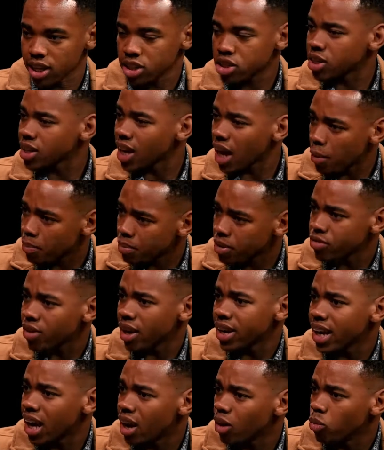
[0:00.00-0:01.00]
actually happening
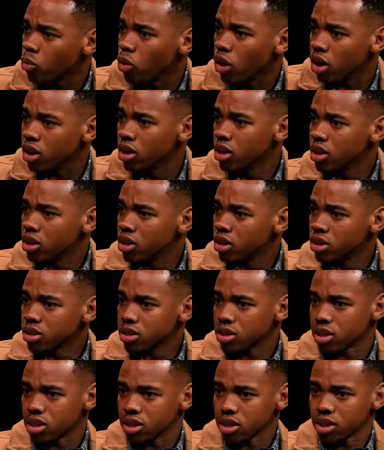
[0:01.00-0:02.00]
right now and what
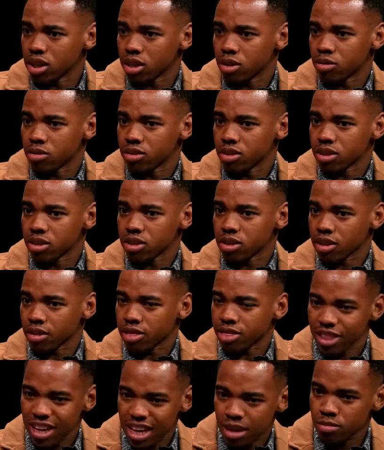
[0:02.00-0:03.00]
the you know the
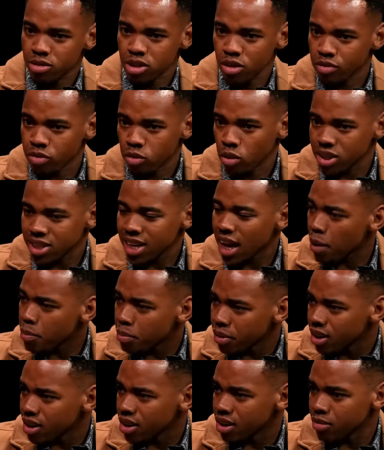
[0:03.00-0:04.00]
themes of what's
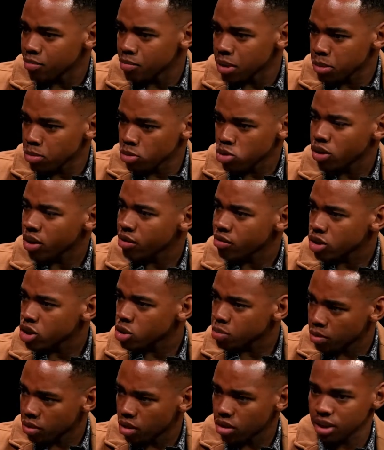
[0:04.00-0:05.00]
happening and people trying to
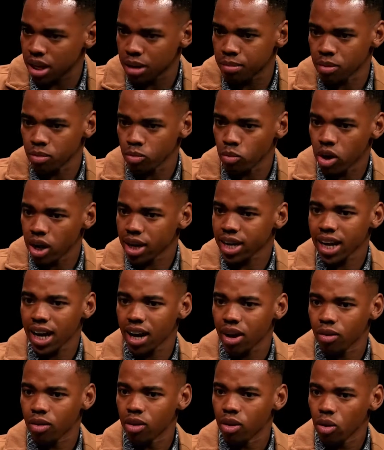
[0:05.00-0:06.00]
explore them and work
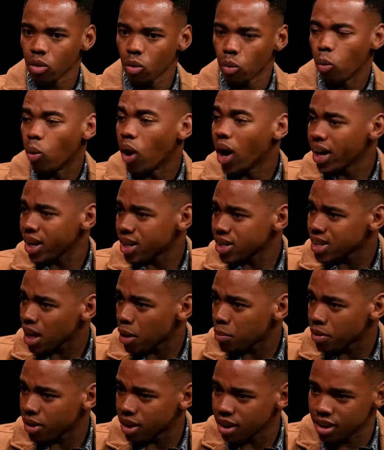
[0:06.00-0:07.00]
out why it's
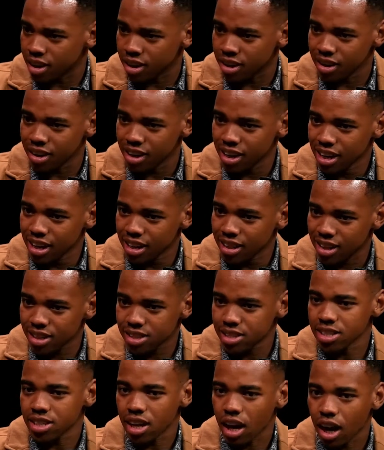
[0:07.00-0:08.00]
happening. And
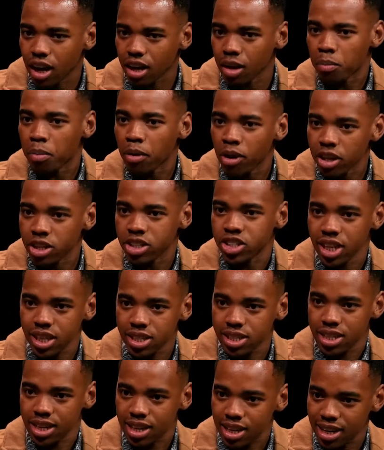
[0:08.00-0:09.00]
this is
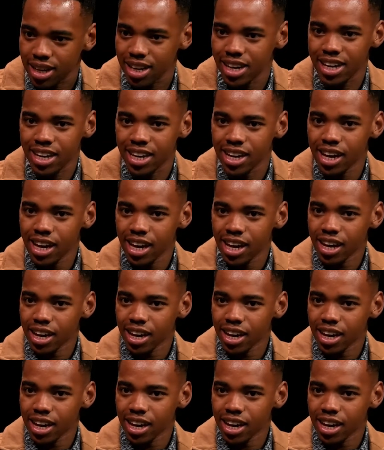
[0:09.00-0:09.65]
unapologetically